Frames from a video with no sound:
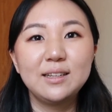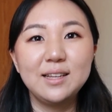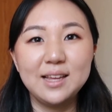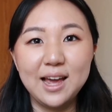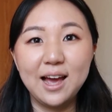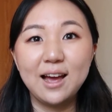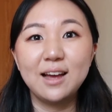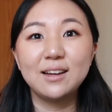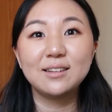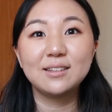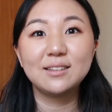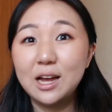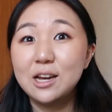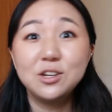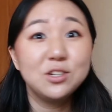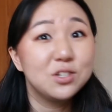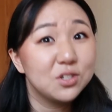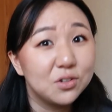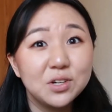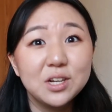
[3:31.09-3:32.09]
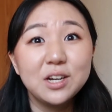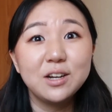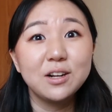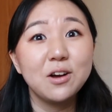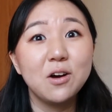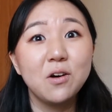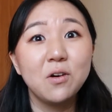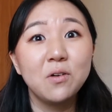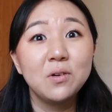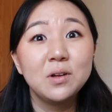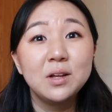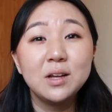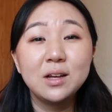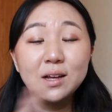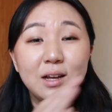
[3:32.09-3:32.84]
Yeah, and you don't need to go